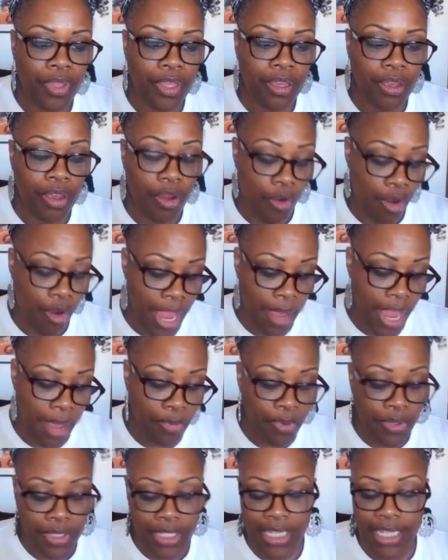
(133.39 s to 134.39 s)
are able
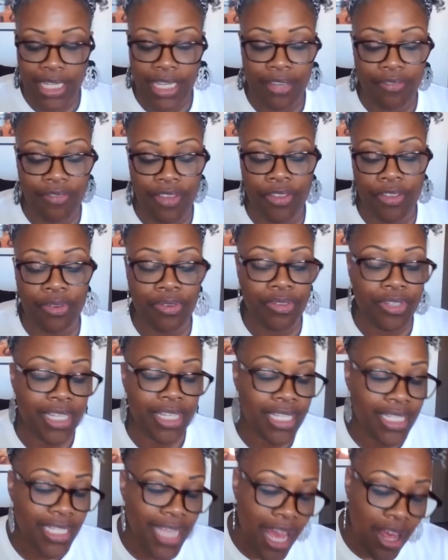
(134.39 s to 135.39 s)
to give either
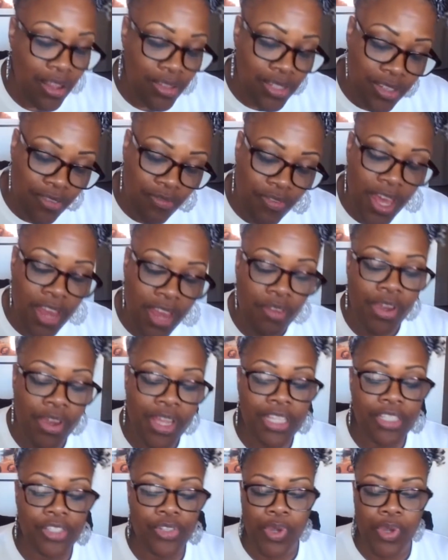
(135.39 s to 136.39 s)
discounts to
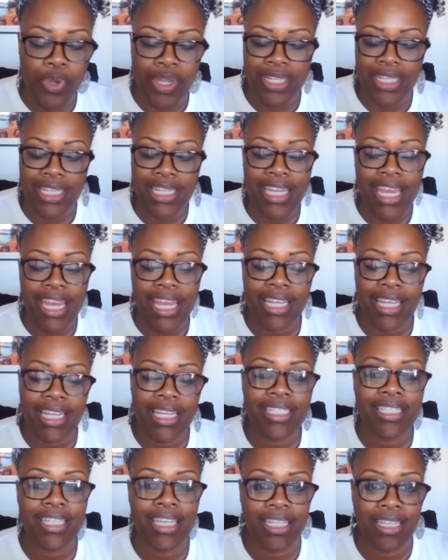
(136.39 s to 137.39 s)
veterans or at
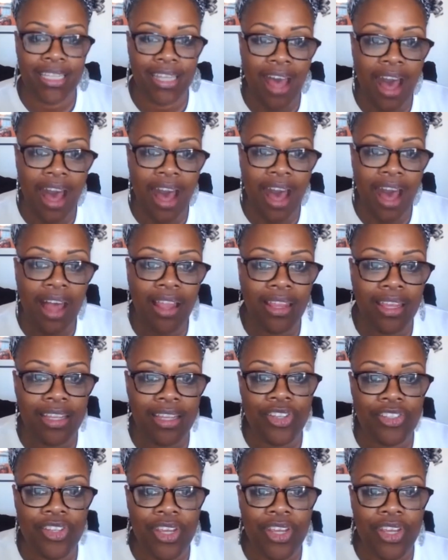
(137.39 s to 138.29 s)
least acknowledge,